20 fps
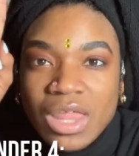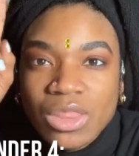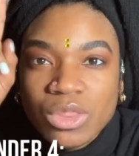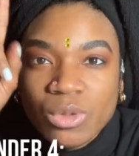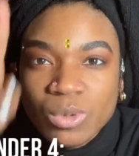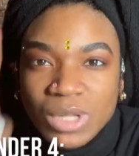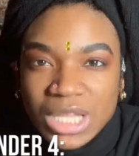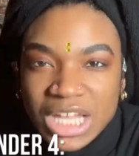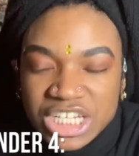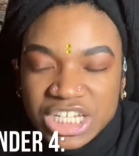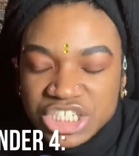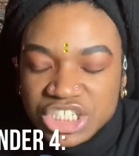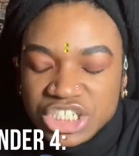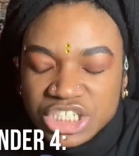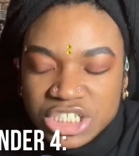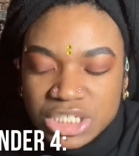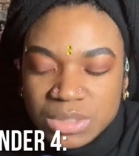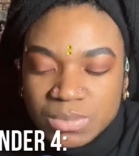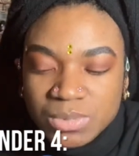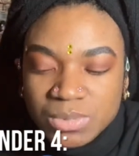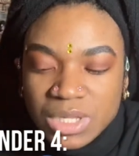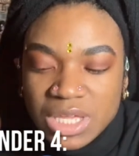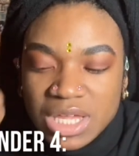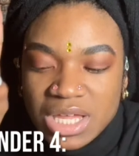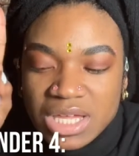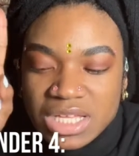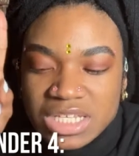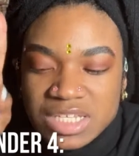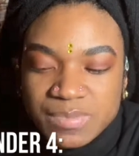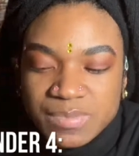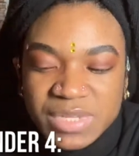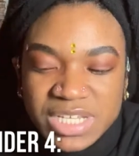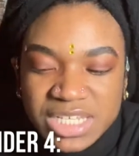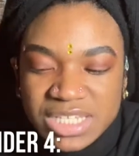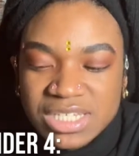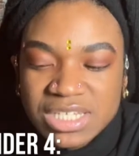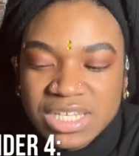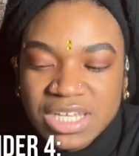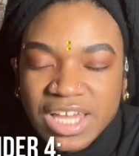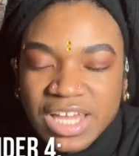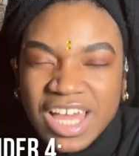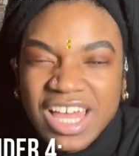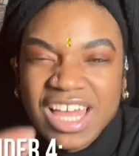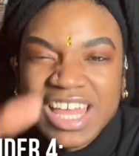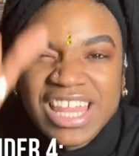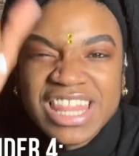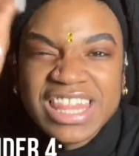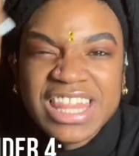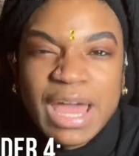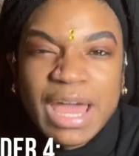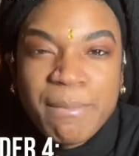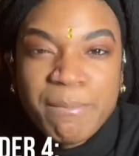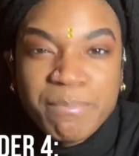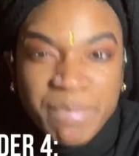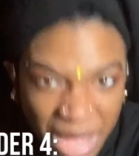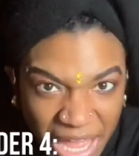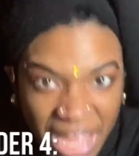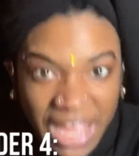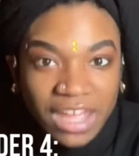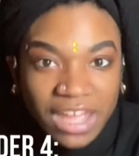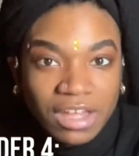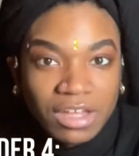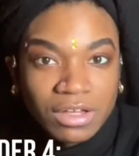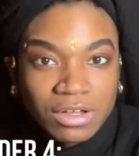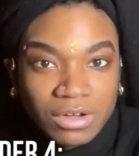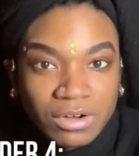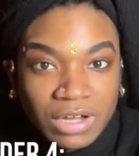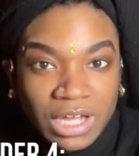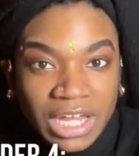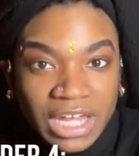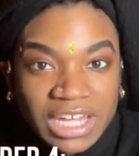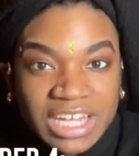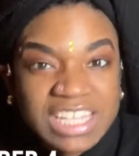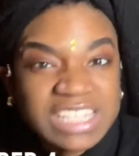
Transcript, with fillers: The relationship is missing that bang, okay?